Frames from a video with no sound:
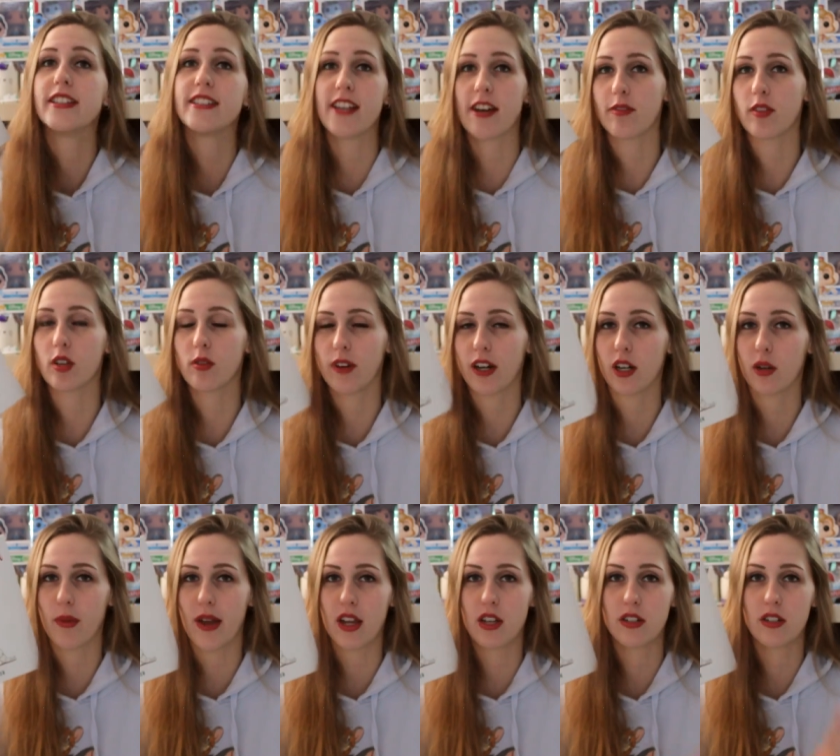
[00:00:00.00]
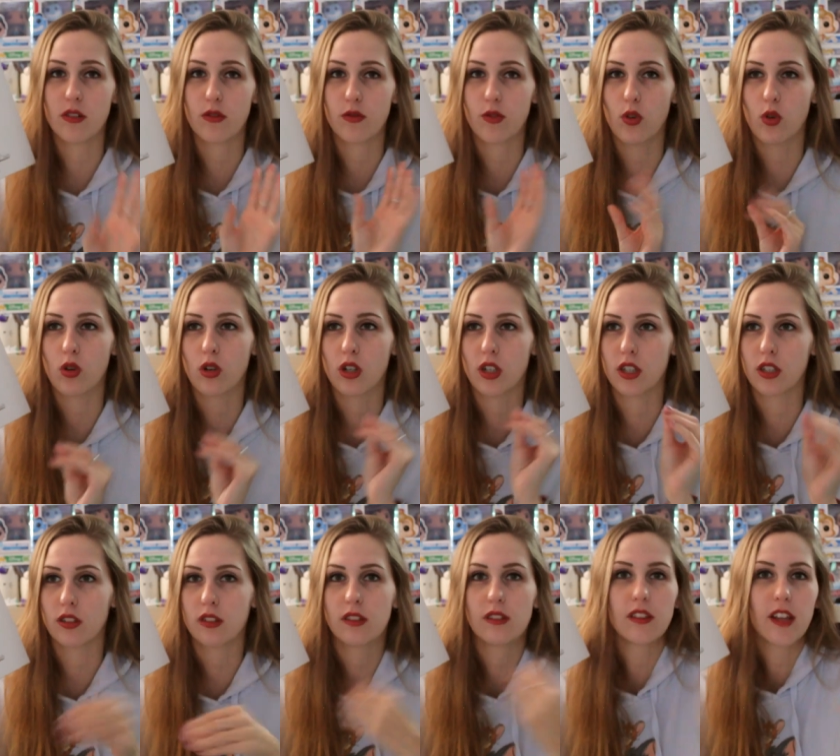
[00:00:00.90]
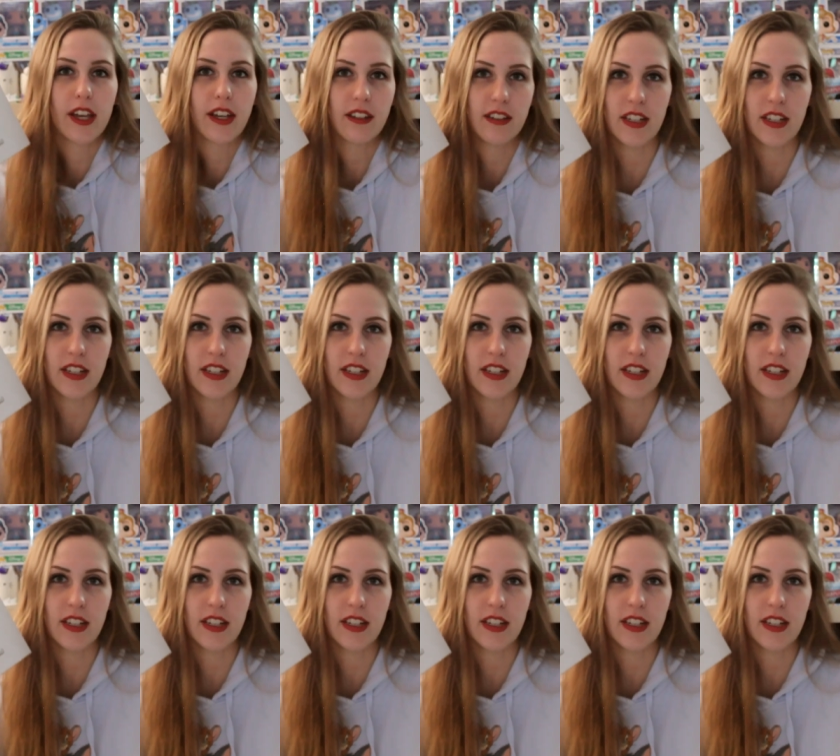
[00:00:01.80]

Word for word: Definitely recommend for like